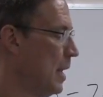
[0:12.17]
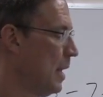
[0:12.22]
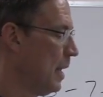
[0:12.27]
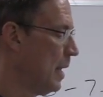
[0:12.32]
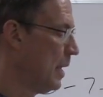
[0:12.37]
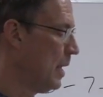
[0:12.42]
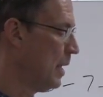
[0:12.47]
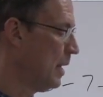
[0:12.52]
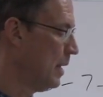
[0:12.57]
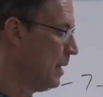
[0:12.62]

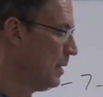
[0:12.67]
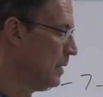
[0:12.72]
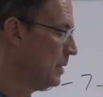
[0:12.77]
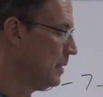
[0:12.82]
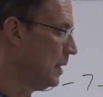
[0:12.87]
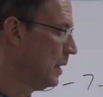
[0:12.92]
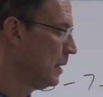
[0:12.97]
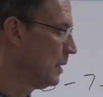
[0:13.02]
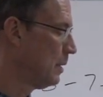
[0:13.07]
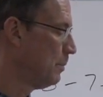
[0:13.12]

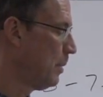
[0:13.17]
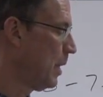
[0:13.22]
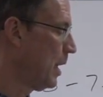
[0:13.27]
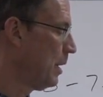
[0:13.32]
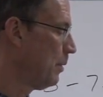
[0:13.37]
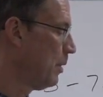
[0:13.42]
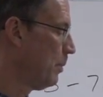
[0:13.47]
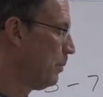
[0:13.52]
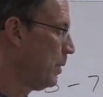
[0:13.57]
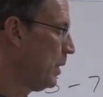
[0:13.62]
and at the
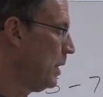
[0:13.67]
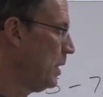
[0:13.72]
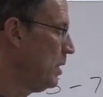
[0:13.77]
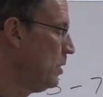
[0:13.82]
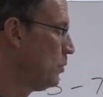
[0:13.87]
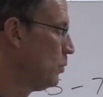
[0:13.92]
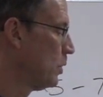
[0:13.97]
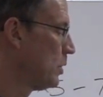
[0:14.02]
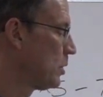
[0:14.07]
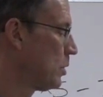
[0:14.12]
bottom of the
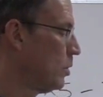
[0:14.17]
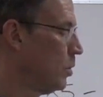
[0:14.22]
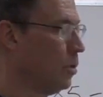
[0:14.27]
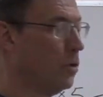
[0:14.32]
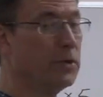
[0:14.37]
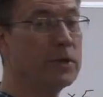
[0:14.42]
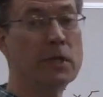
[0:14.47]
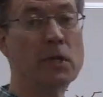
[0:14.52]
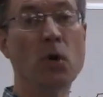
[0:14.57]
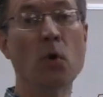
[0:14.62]
page, what's
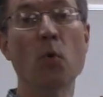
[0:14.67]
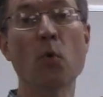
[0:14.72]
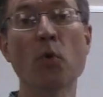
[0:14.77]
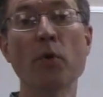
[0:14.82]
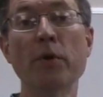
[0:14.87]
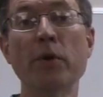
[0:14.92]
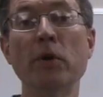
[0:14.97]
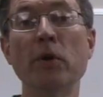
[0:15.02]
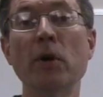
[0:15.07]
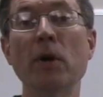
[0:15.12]
called the
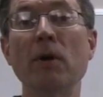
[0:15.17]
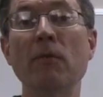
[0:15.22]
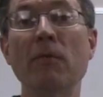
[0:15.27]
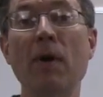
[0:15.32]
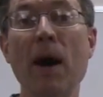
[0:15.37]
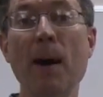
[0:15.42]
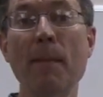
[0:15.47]
order of